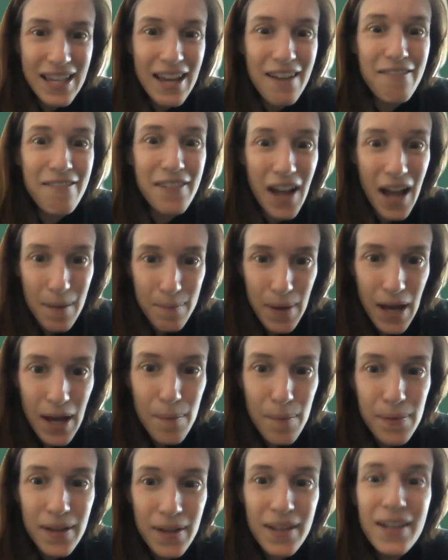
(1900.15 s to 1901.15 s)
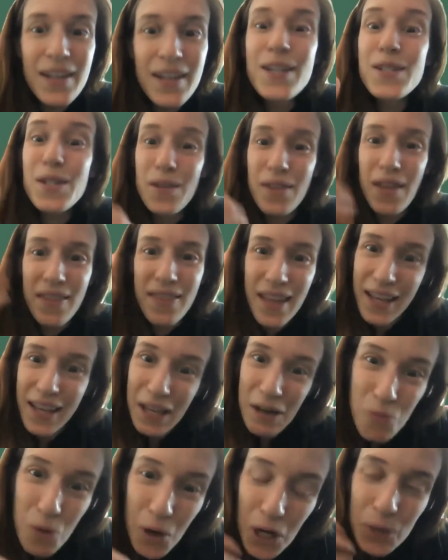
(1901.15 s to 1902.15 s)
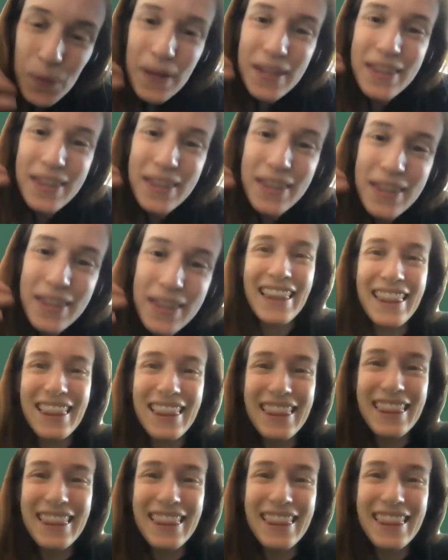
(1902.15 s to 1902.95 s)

have come up, so then they can work with it.